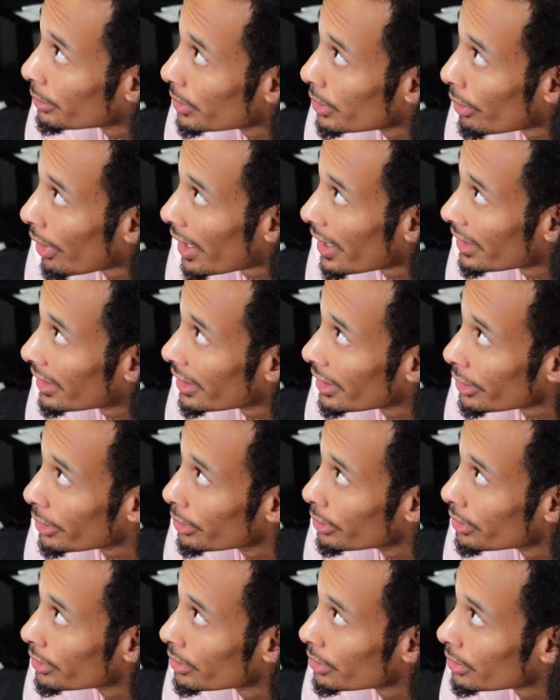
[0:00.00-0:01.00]
We right there
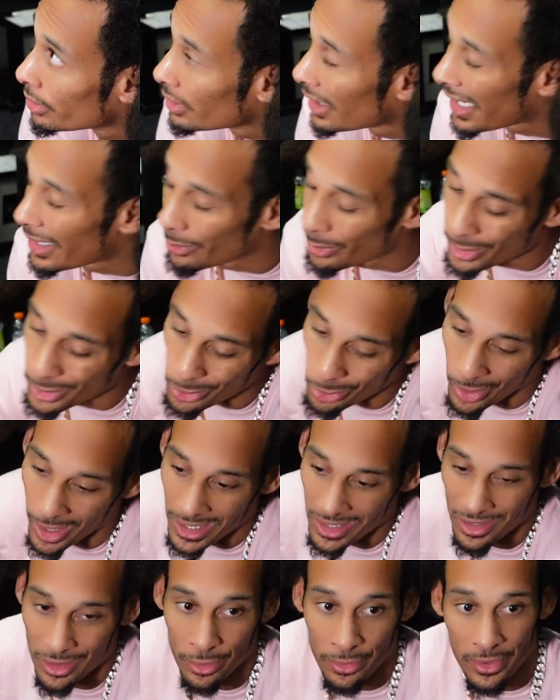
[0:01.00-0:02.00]
though. Like when you
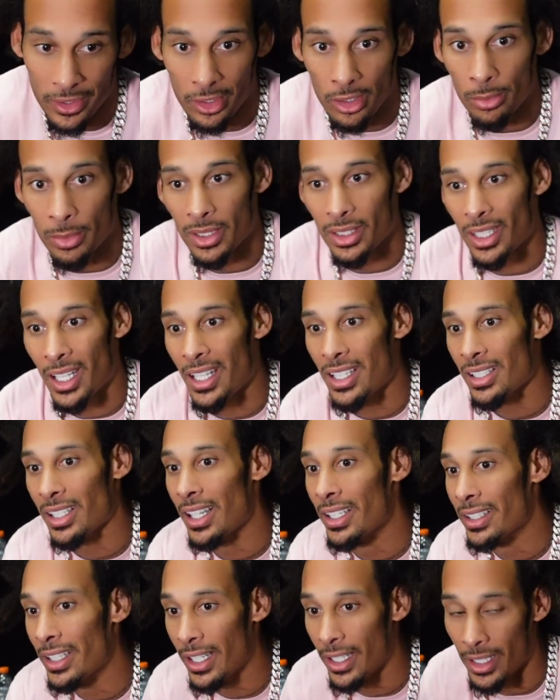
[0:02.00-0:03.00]
watch the film and things
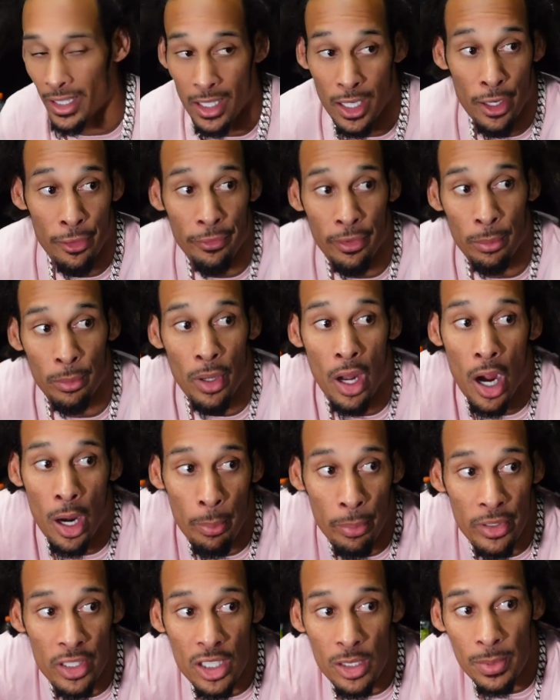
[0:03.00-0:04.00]
like that, from our
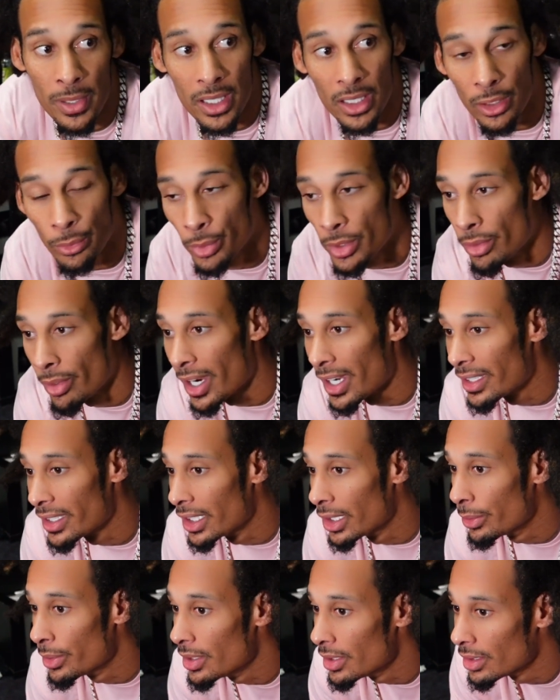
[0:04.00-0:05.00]
perspective, we right
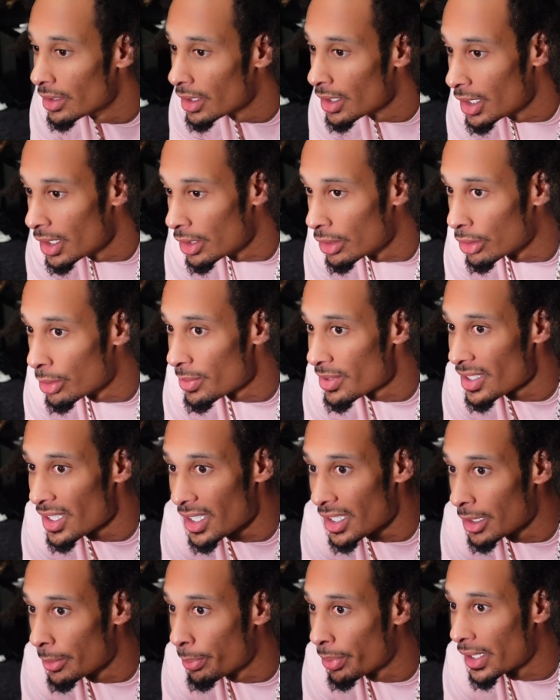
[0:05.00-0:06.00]
there. We, you know what I'm
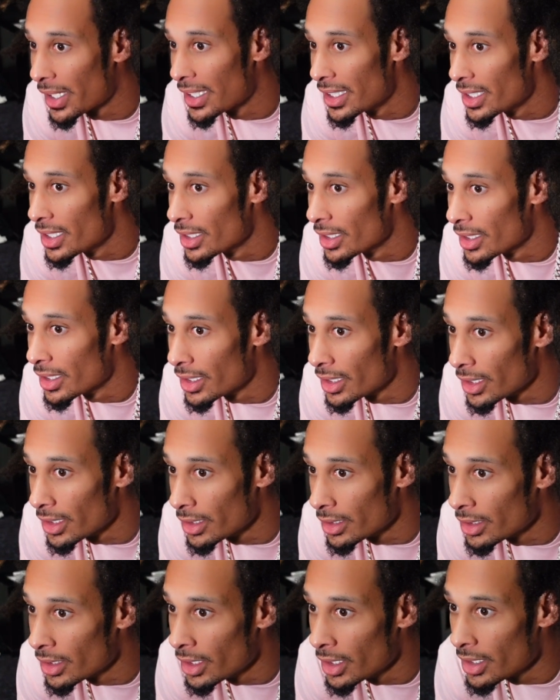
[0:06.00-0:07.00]
saying, play here and
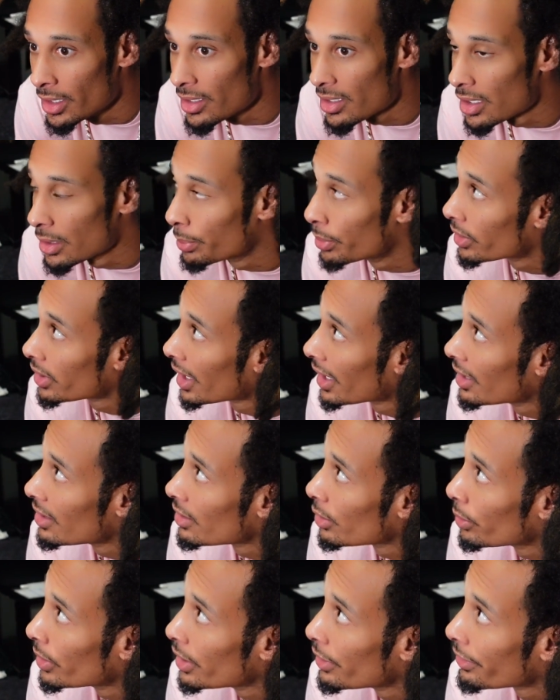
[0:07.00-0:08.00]
there, simple things
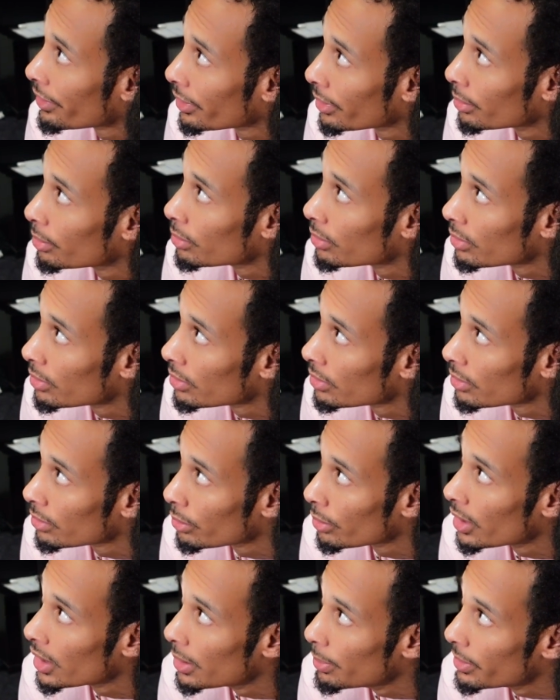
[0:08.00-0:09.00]
away from
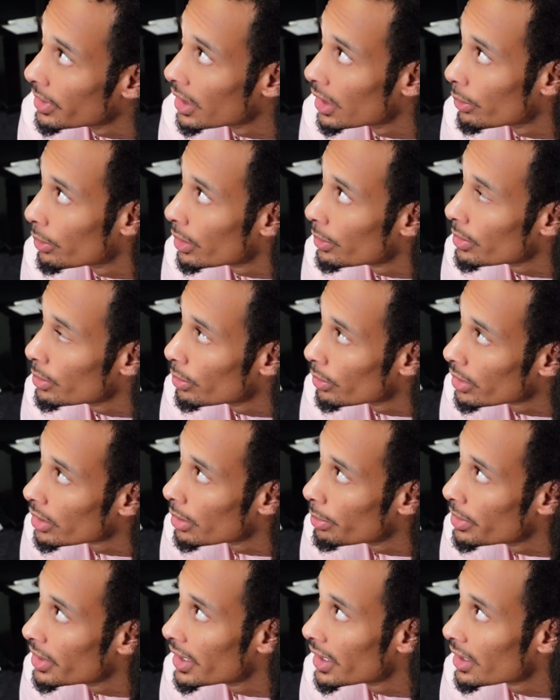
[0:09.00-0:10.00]
really being what we want
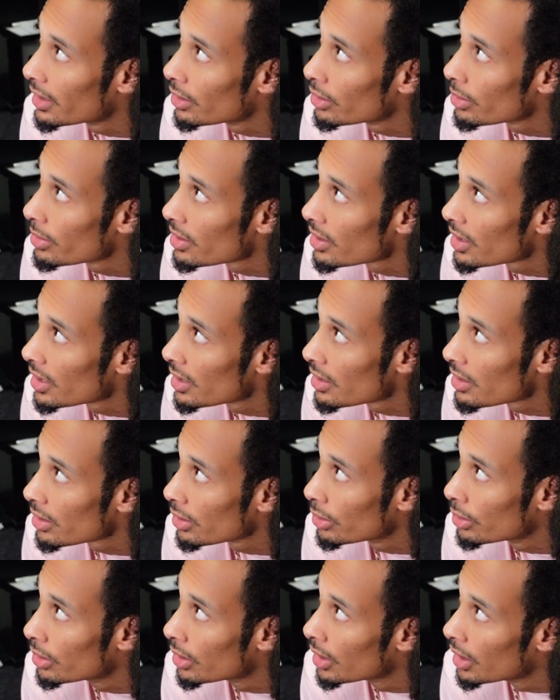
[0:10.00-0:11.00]
to be at, you know what I'm
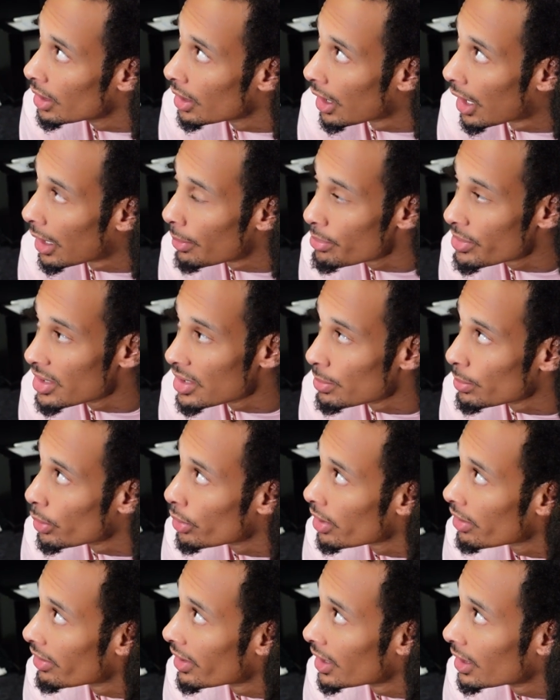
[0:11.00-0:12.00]
saying? So I'm just
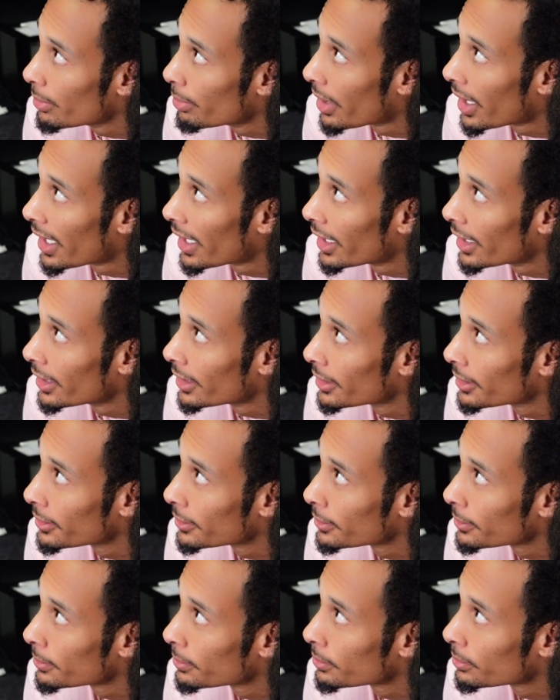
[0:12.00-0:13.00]
motivated by
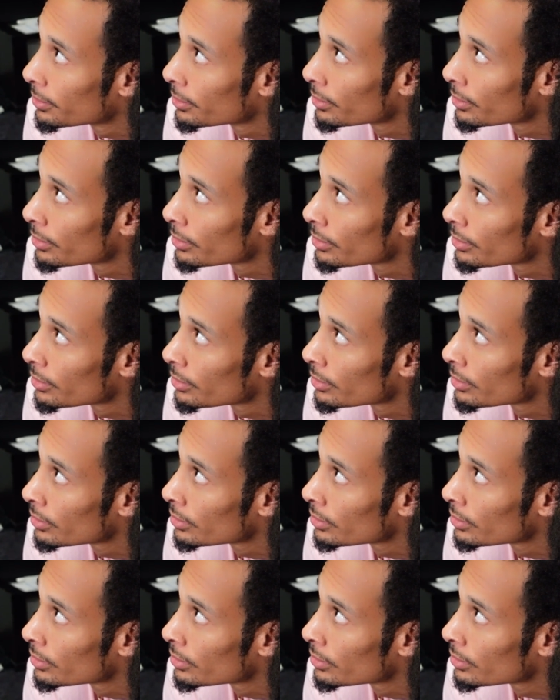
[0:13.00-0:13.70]
it.